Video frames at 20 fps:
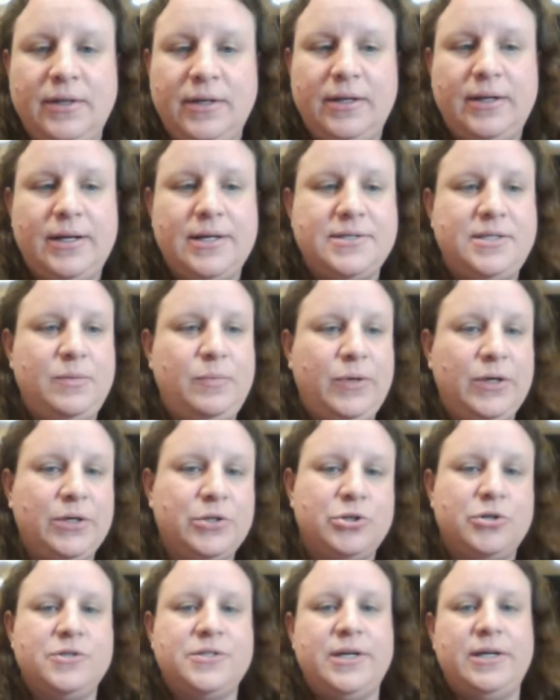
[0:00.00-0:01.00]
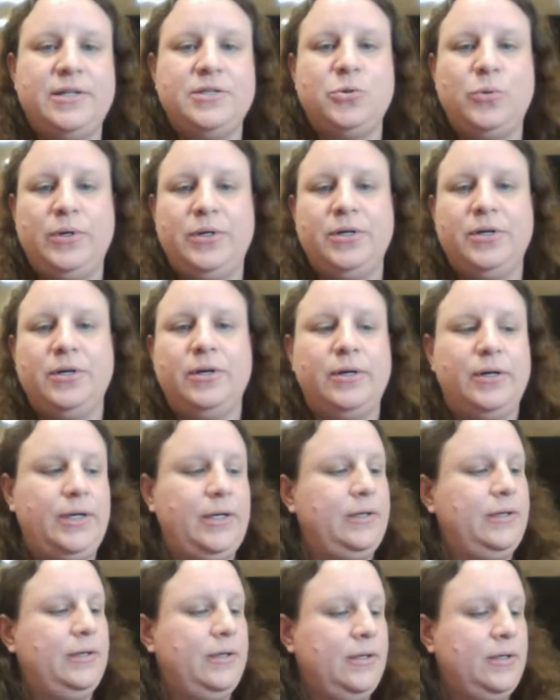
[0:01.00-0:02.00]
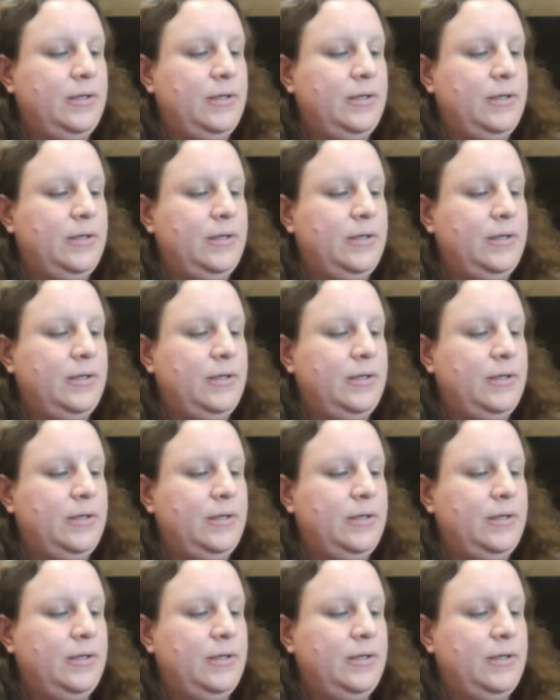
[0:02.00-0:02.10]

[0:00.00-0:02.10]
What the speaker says: and I see pictures on Twitter and